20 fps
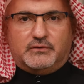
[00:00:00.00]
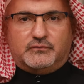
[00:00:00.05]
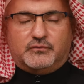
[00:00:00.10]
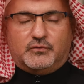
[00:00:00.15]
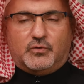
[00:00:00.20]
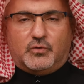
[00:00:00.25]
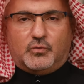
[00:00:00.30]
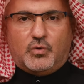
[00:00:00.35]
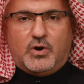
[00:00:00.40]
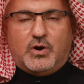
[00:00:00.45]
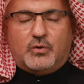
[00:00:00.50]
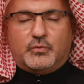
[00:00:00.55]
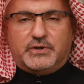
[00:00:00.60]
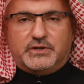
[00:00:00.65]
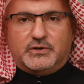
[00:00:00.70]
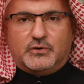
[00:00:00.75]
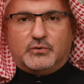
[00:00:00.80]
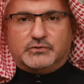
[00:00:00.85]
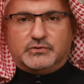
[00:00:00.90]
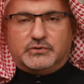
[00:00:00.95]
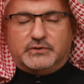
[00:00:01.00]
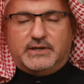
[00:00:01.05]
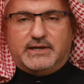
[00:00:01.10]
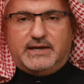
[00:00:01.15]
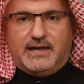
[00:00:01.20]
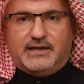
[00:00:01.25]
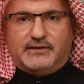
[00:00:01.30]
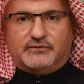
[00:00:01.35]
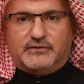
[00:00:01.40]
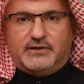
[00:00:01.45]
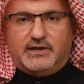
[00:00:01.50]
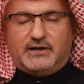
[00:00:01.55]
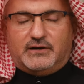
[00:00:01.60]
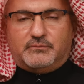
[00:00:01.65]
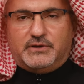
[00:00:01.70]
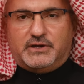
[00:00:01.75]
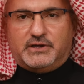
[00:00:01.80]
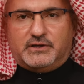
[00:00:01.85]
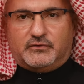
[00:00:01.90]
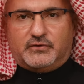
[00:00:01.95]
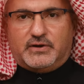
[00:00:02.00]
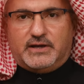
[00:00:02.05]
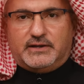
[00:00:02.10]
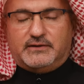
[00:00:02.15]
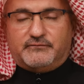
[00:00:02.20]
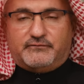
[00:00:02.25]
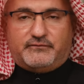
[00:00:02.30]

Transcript: for what we know today as the Arabic Quran.